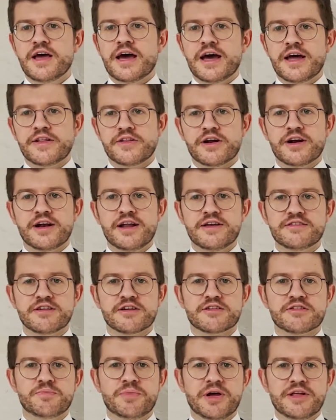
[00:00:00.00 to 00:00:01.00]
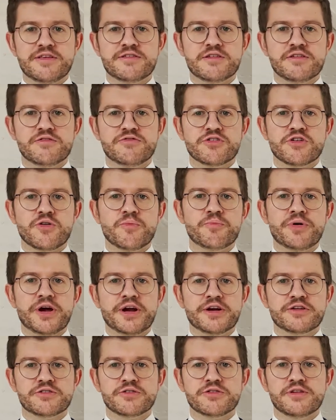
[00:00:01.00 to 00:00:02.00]
and are less expensive
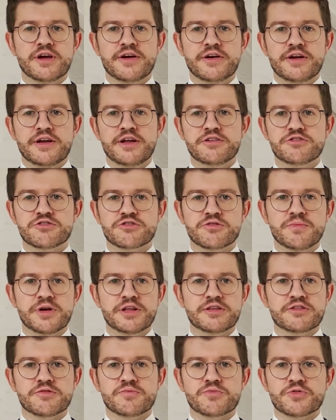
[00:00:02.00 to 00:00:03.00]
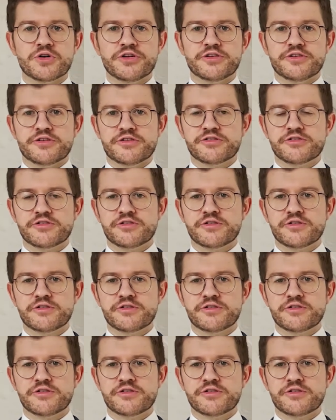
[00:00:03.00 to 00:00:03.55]
compared to their instrumented brothers.